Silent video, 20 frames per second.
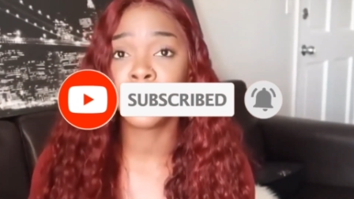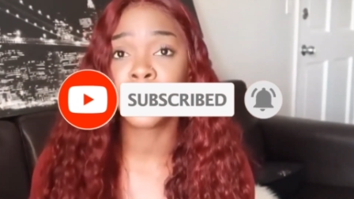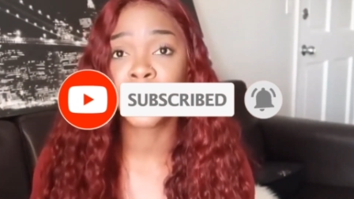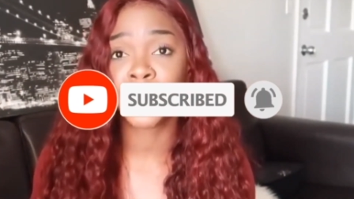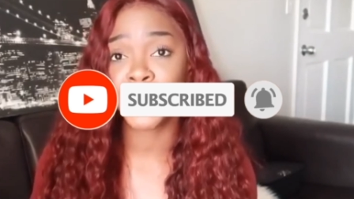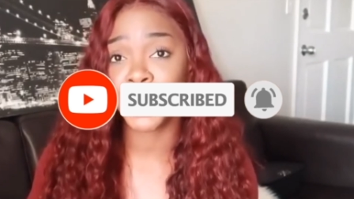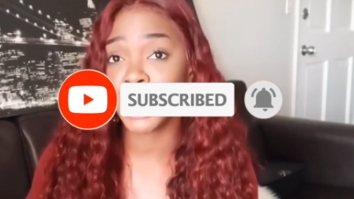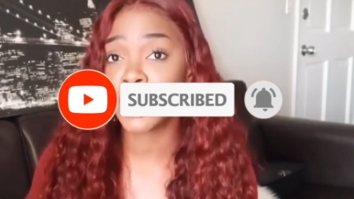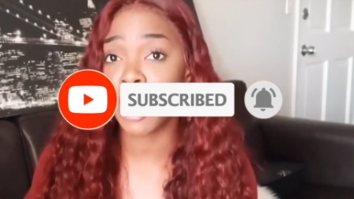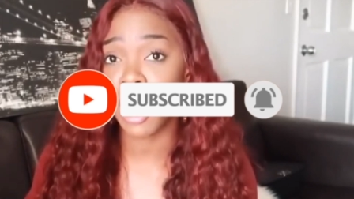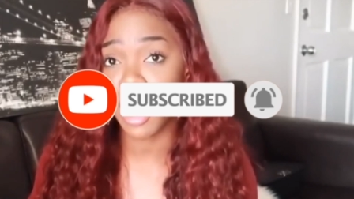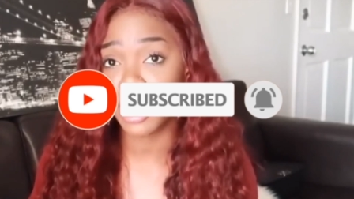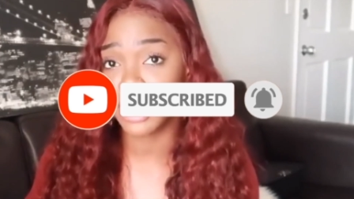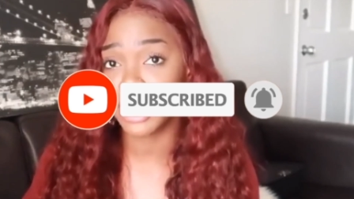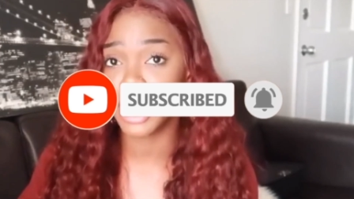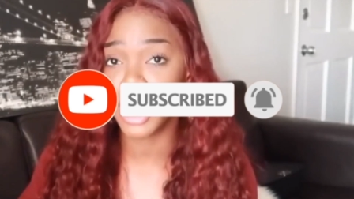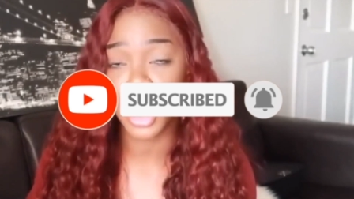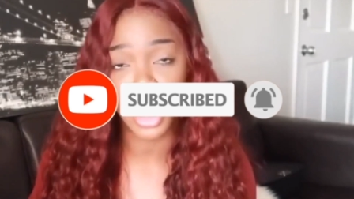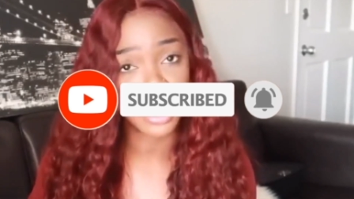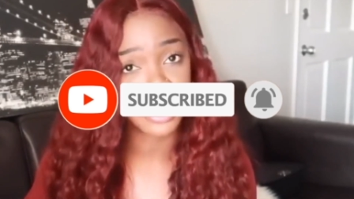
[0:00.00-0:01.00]
and she
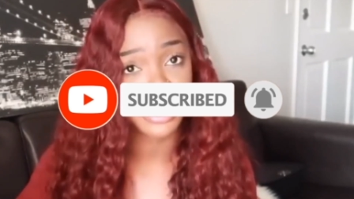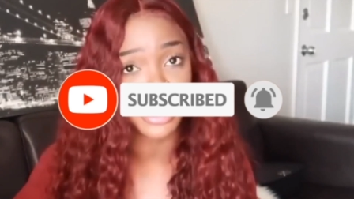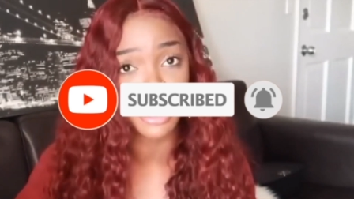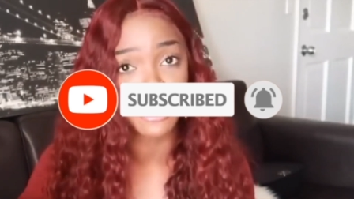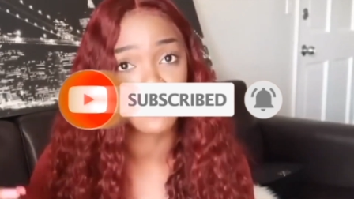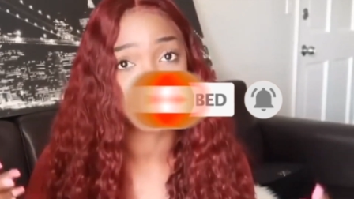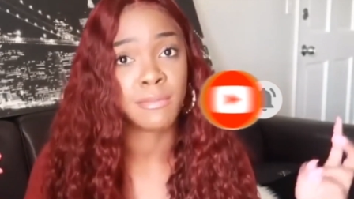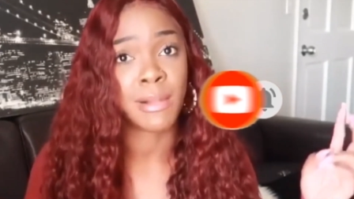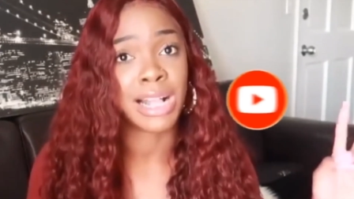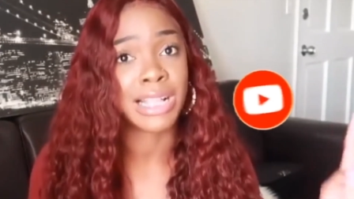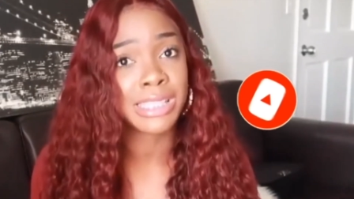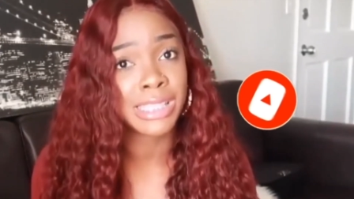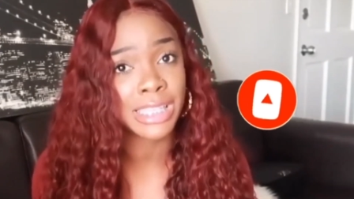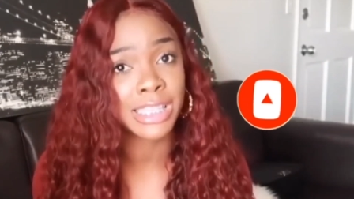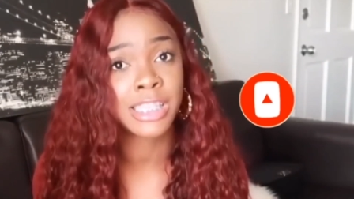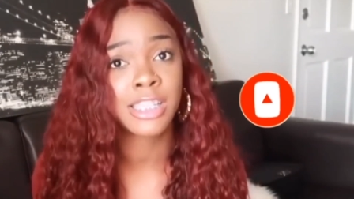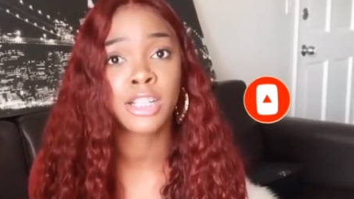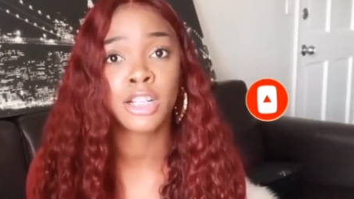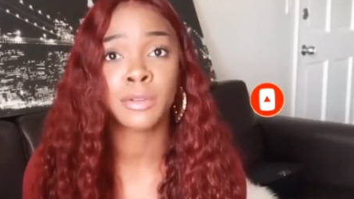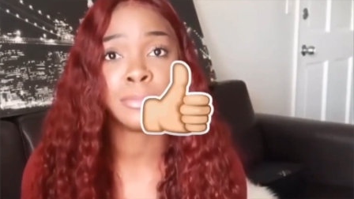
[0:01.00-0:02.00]
calling herself my
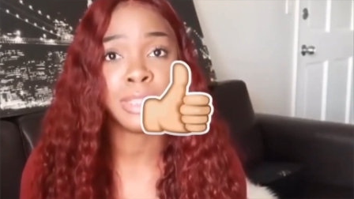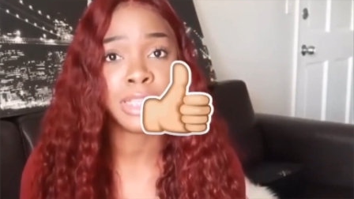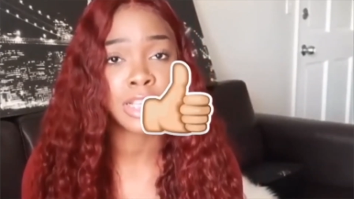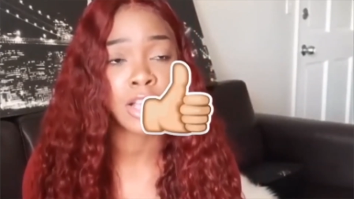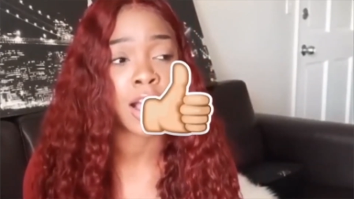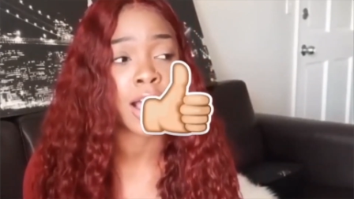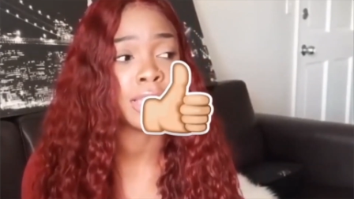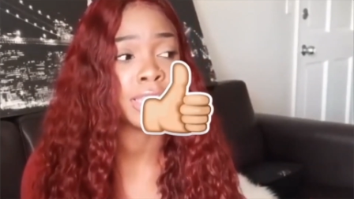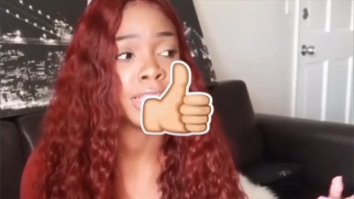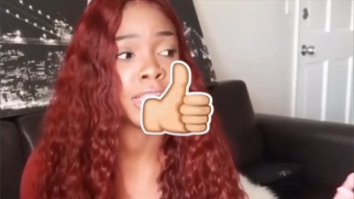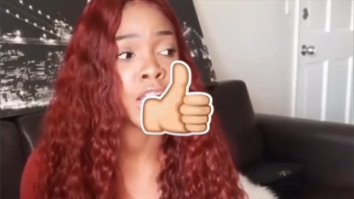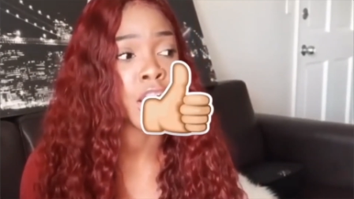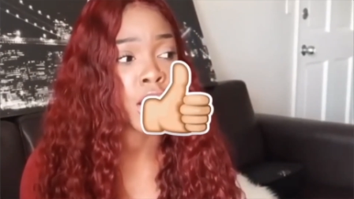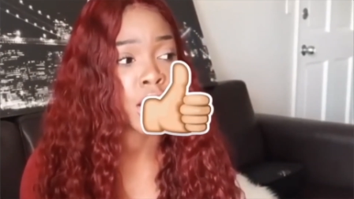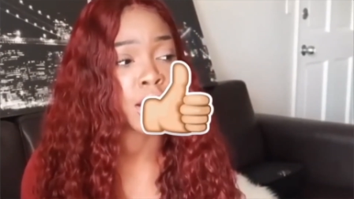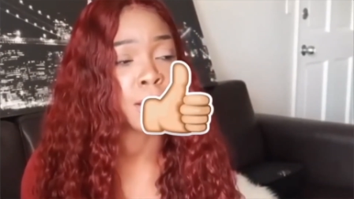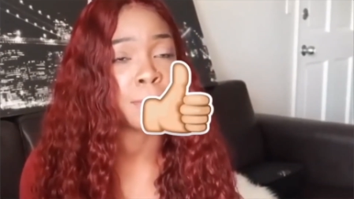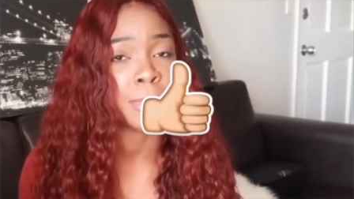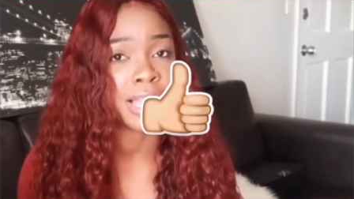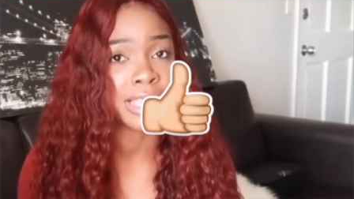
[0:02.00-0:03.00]
sister, me calling
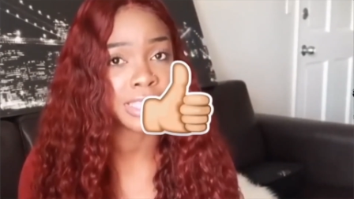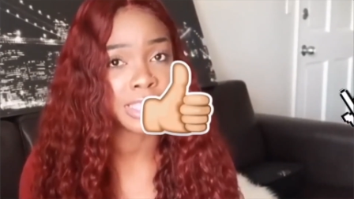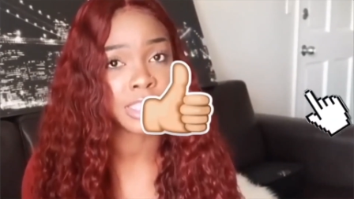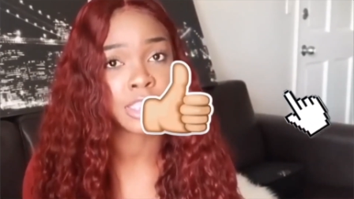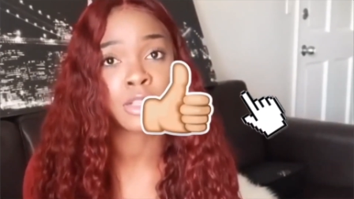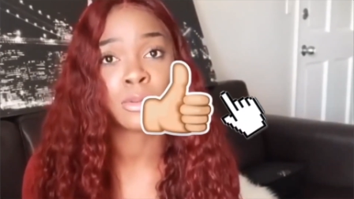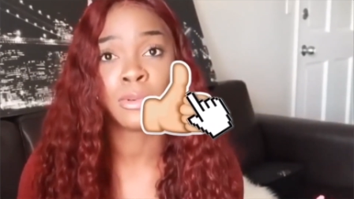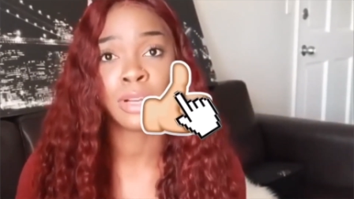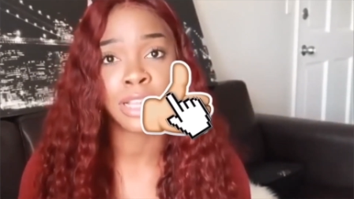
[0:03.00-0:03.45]
her my sister,